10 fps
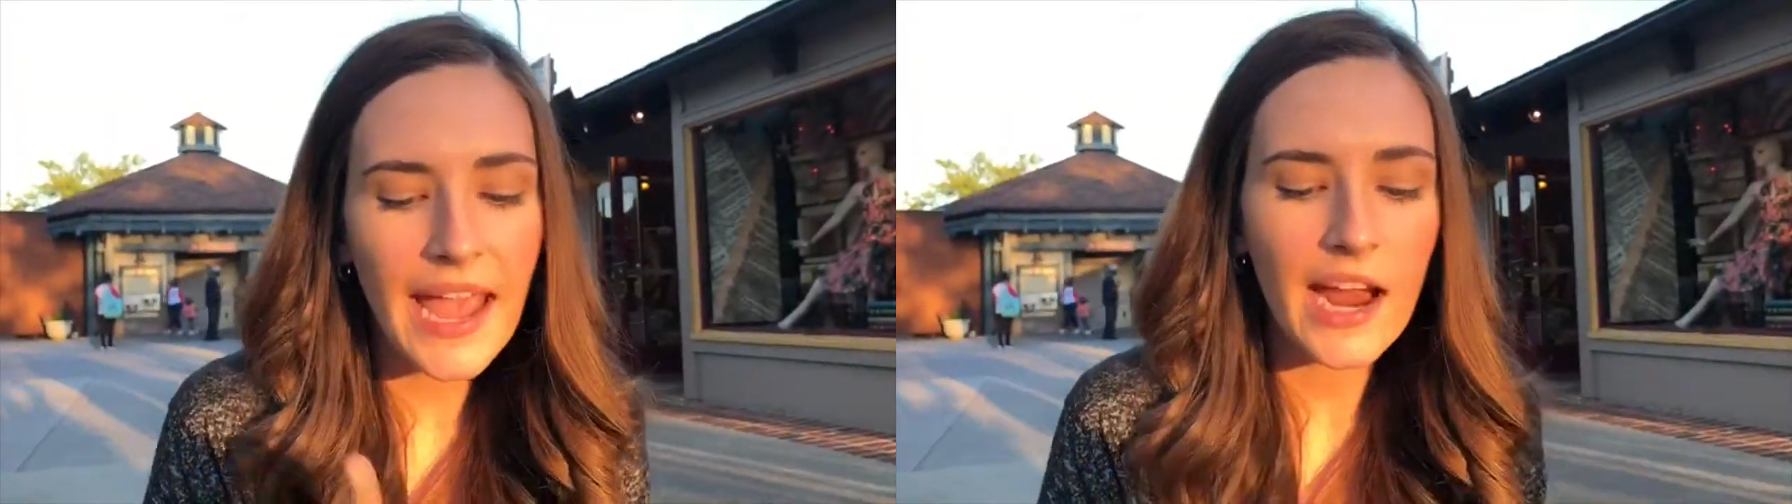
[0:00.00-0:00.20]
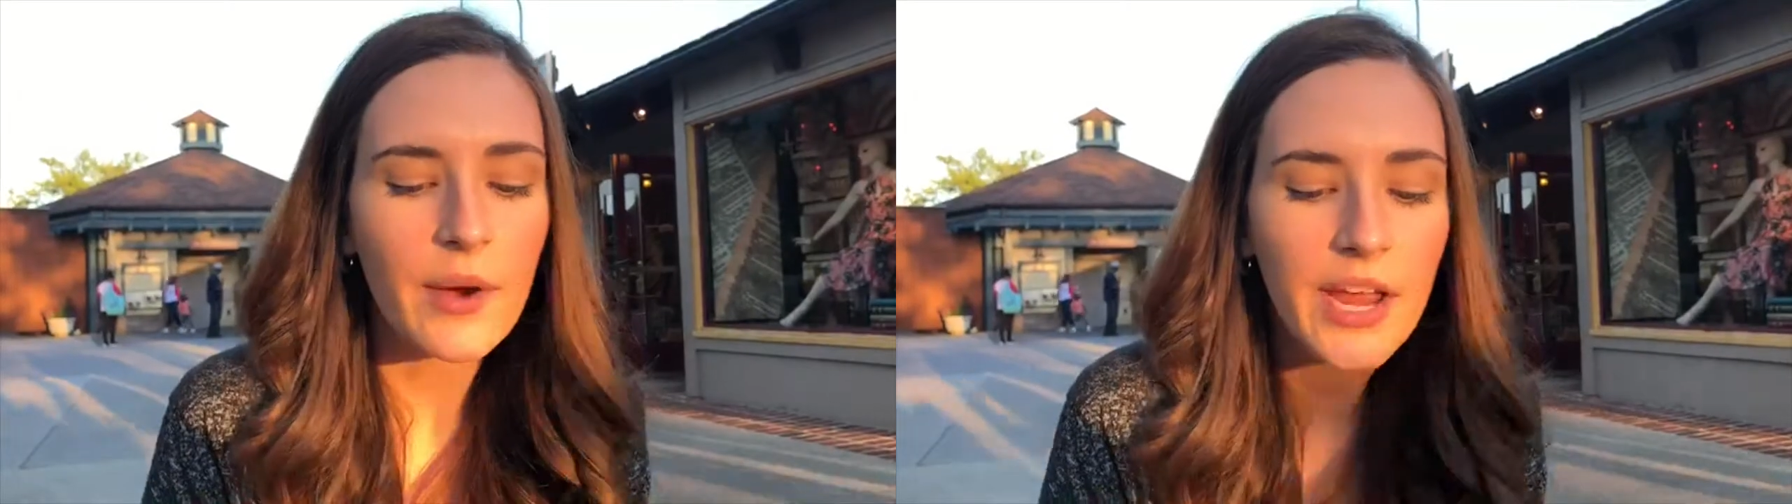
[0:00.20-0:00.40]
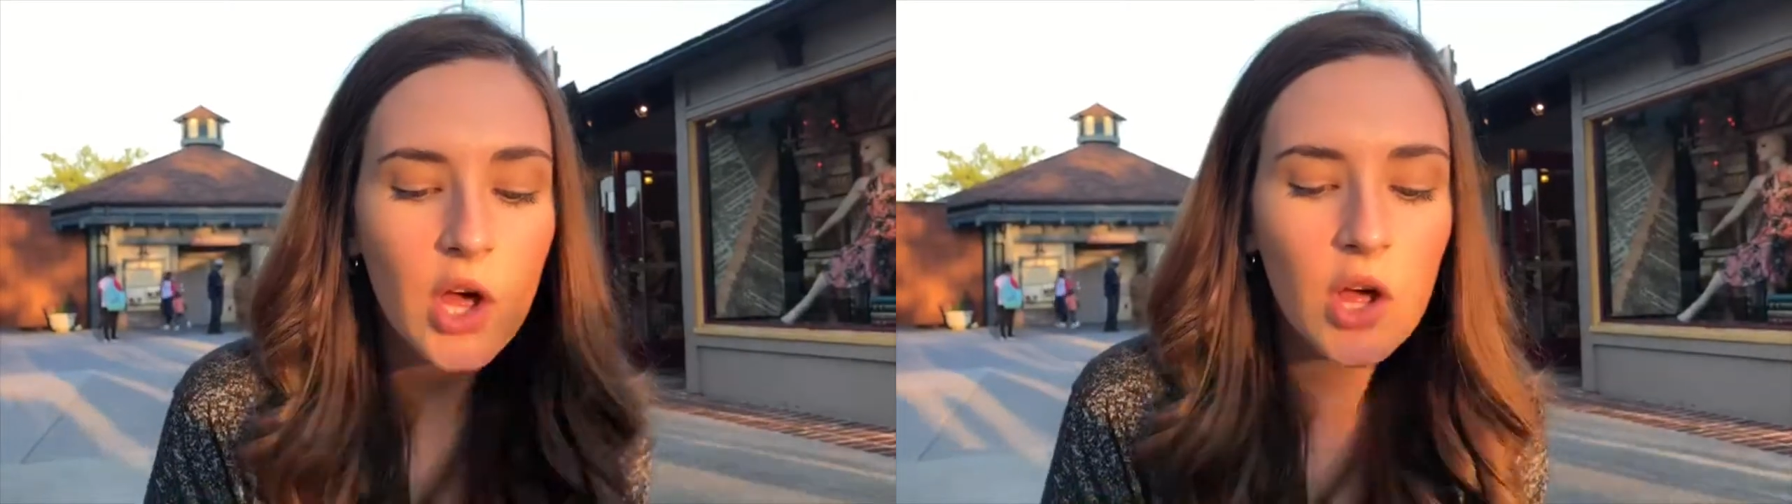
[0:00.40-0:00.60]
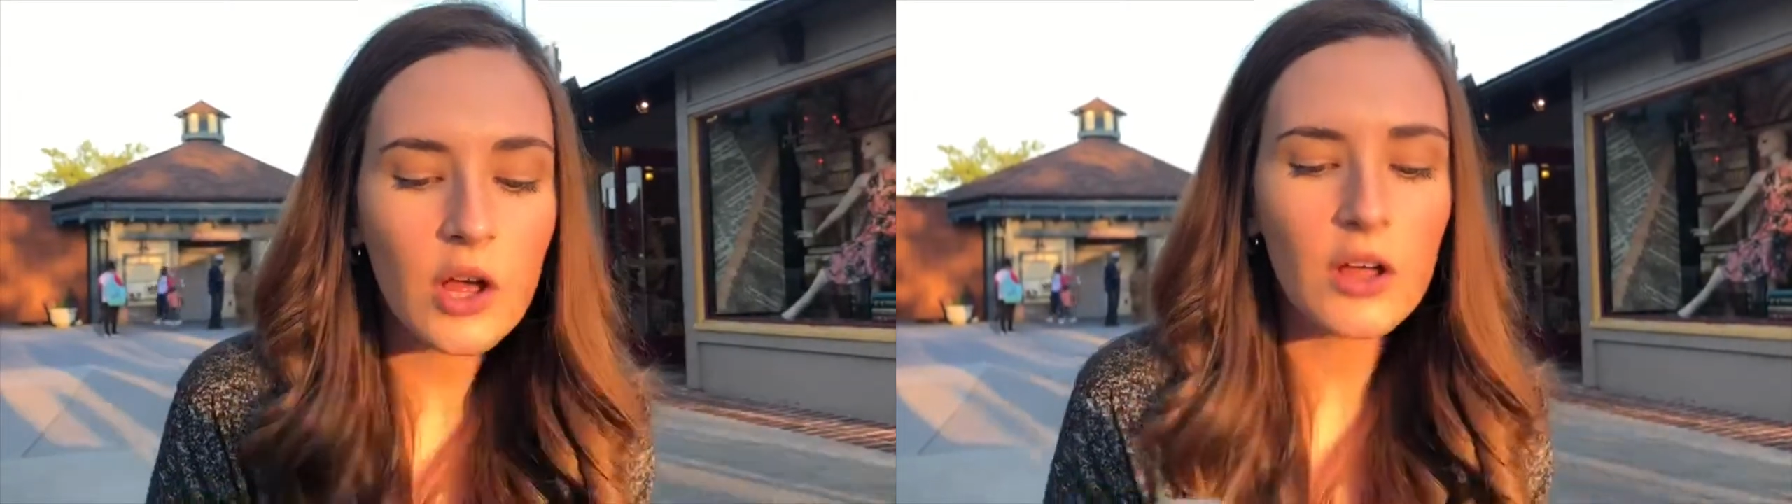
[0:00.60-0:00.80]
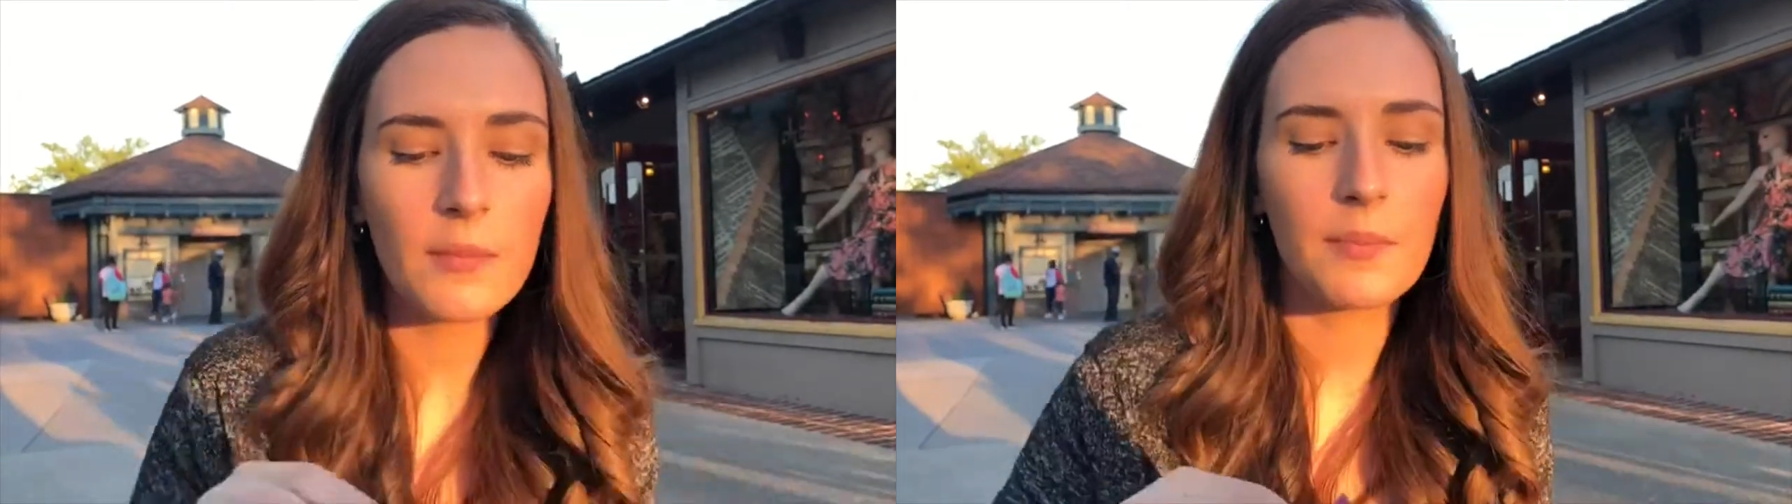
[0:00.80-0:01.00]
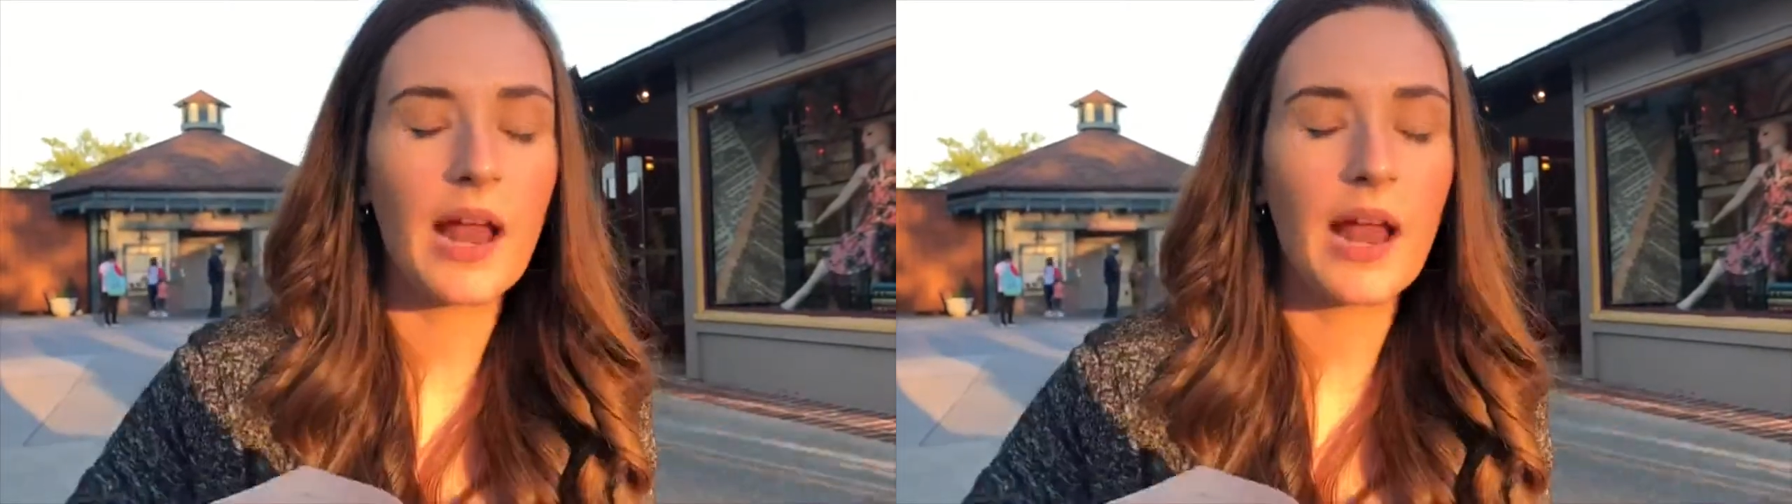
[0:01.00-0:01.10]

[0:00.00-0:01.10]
Ariel.